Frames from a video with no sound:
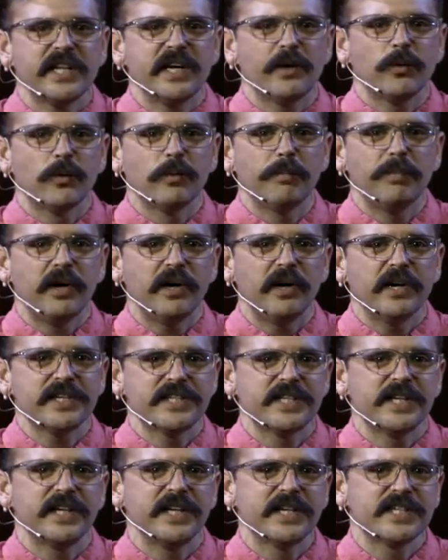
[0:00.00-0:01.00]
that we're
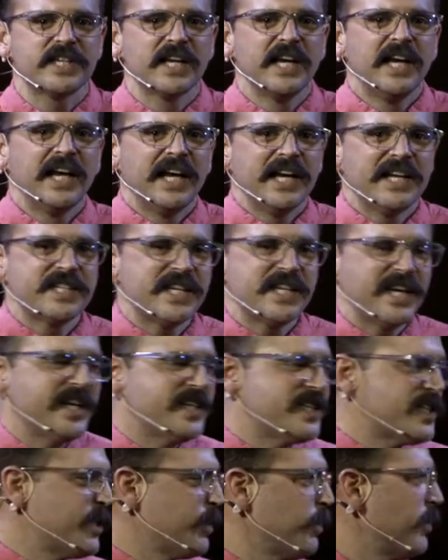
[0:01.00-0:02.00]
pausing is, is
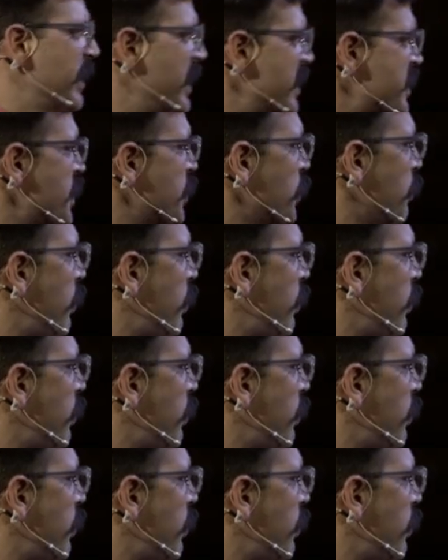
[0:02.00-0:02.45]
it's, the, it's the